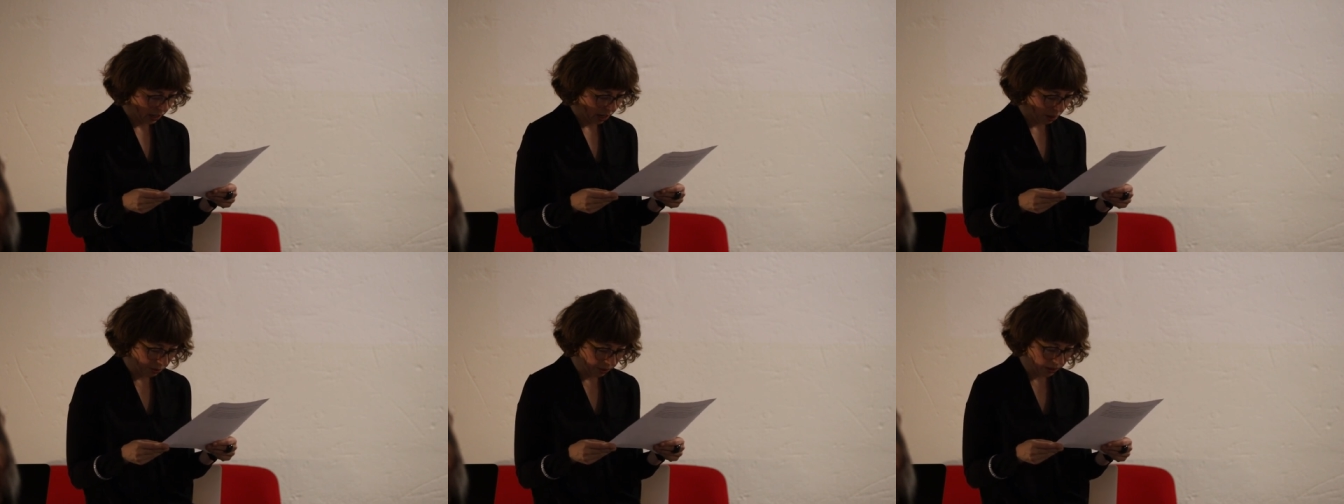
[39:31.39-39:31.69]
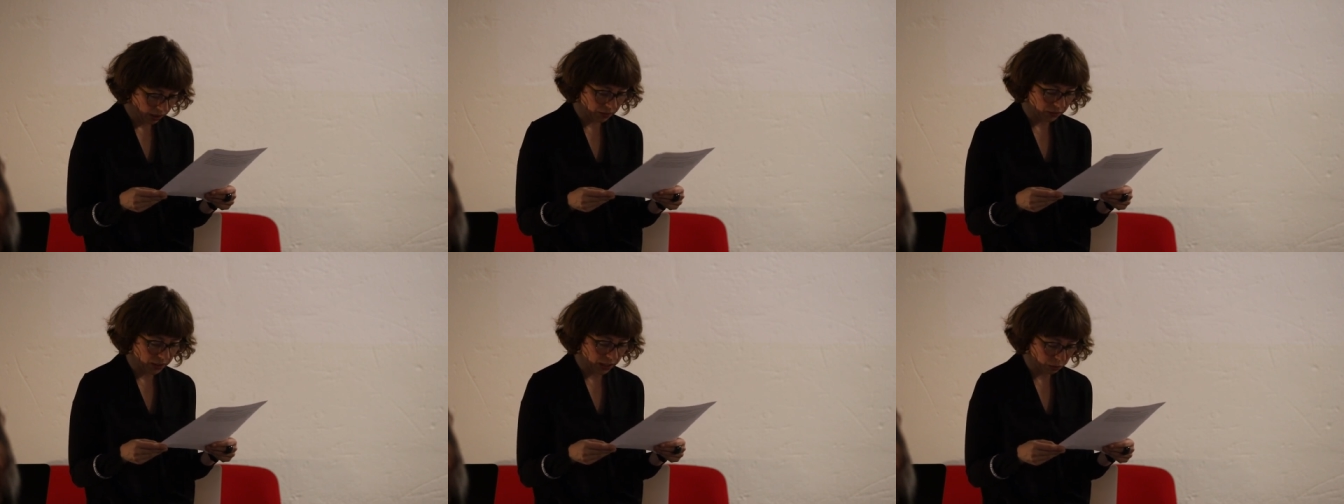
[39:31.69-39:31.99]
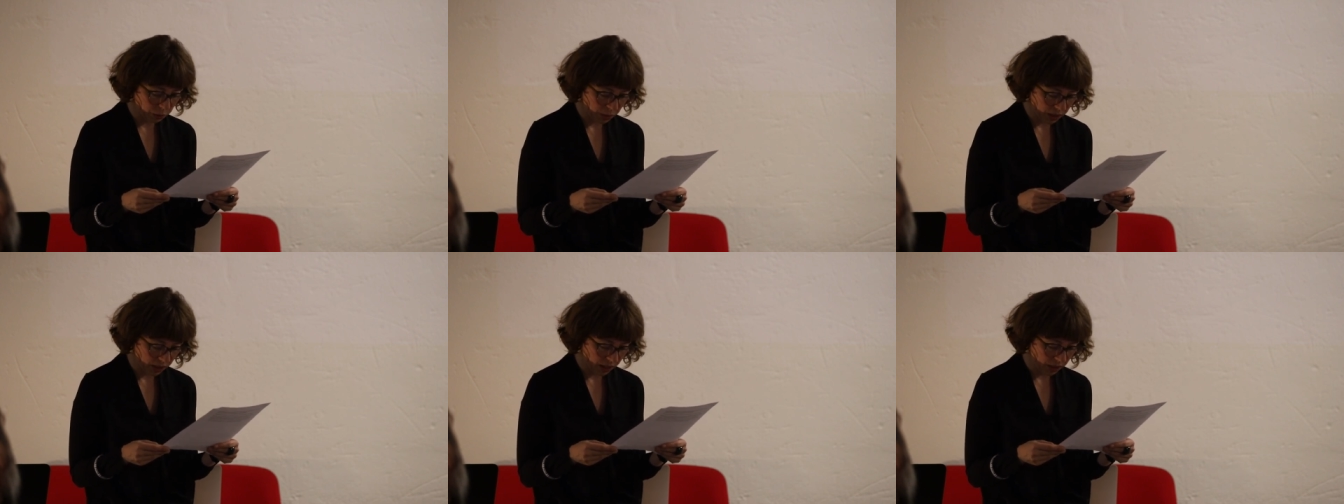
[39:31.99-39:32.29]
I believe
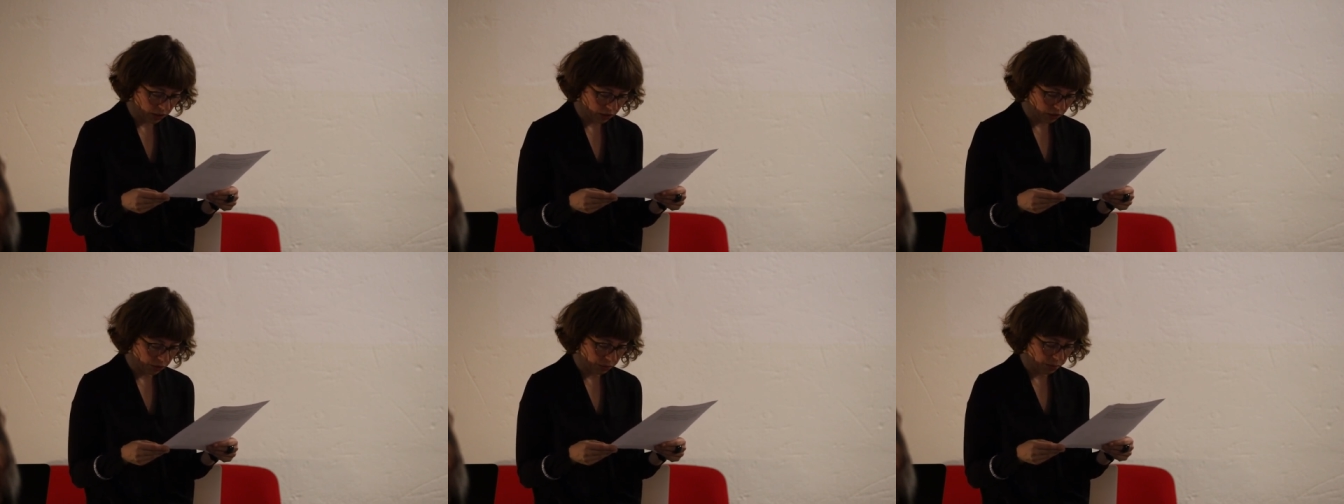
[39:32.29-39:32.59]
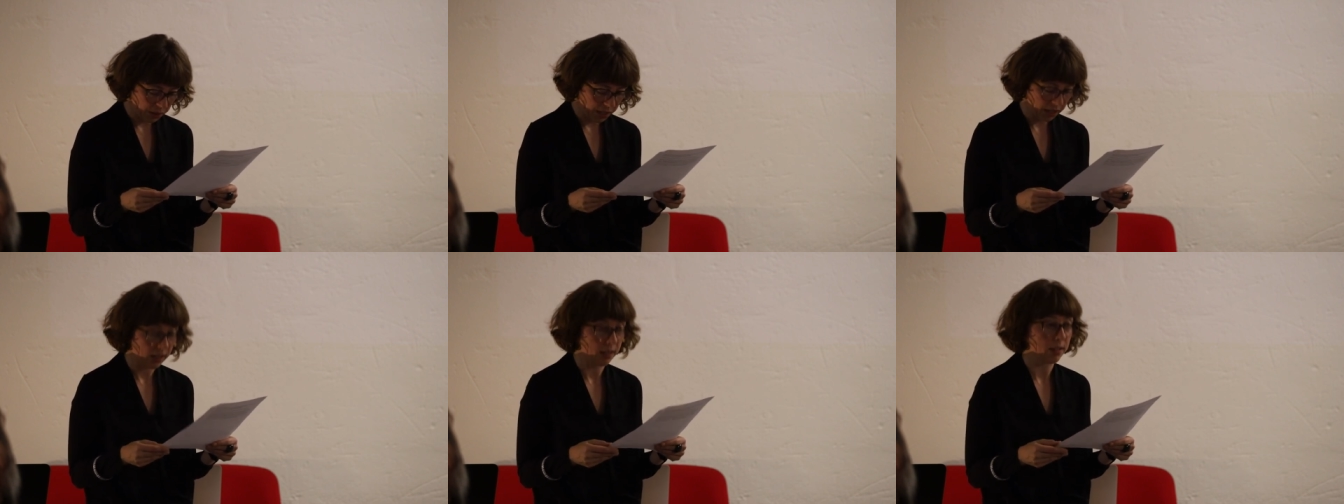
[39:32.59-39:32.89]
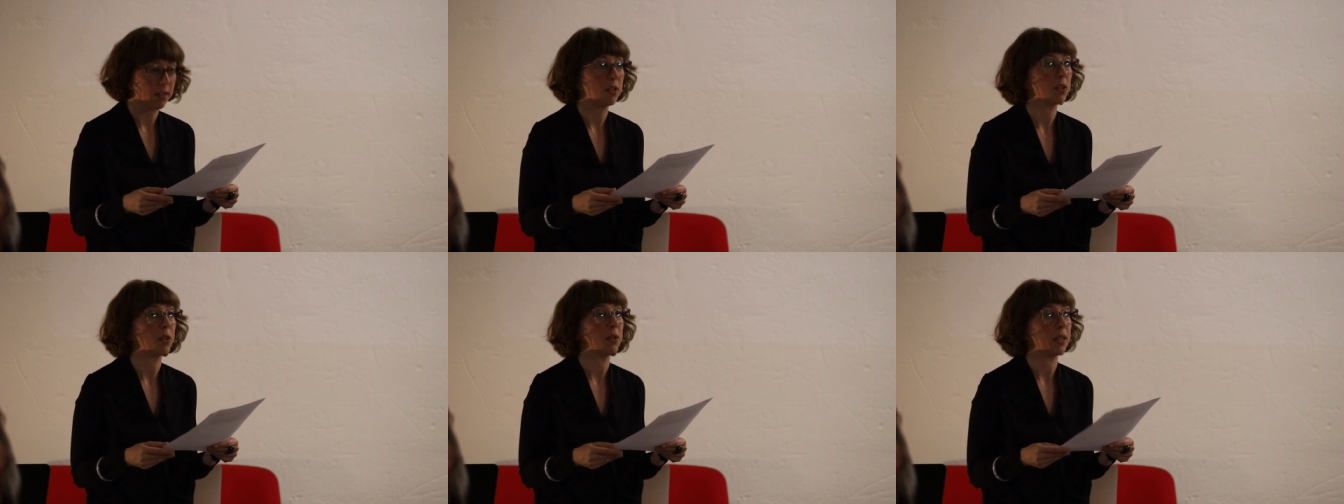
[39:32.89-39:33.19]
that we need to
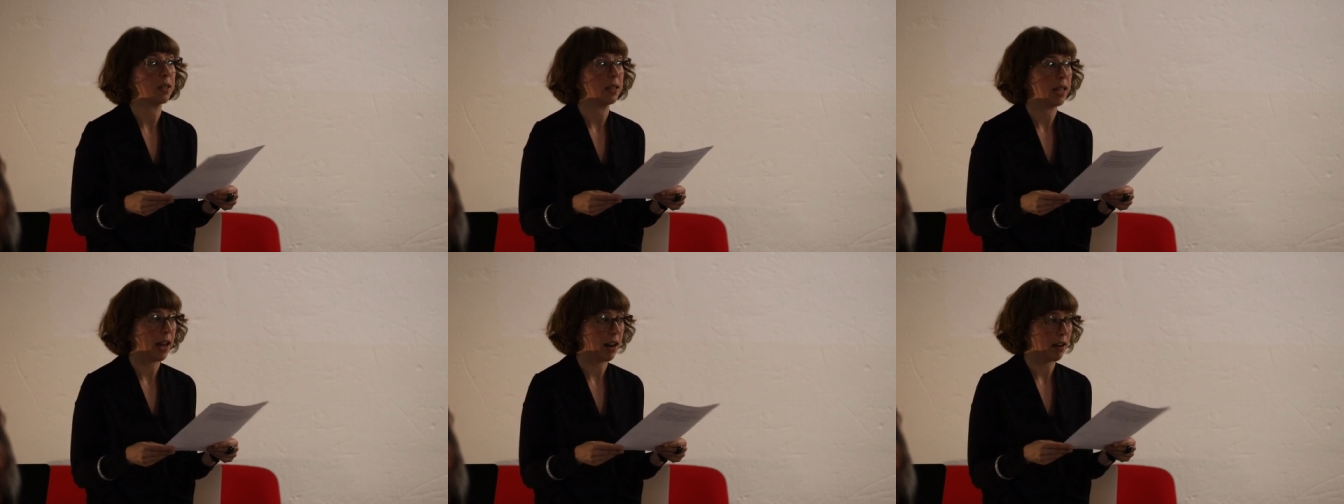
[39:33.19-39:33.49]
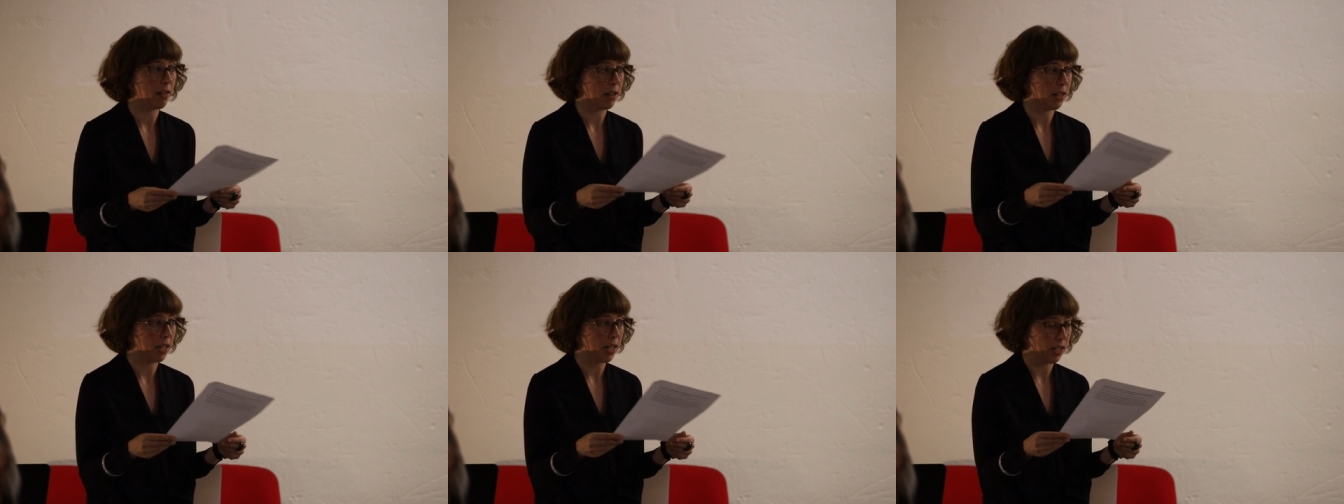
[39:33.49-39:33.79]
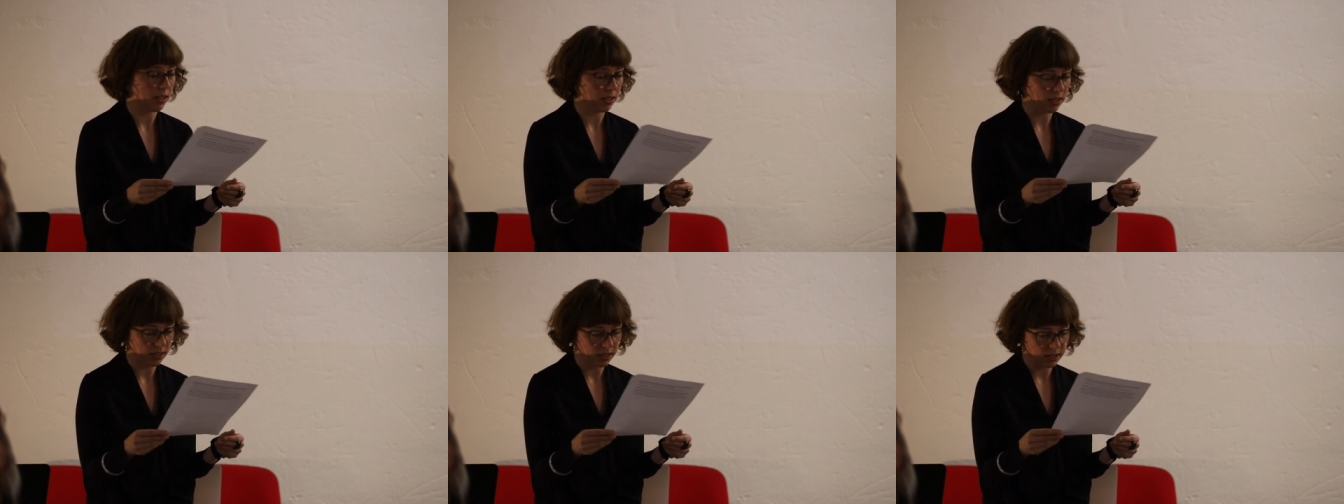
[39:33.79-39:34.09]
be in solidarity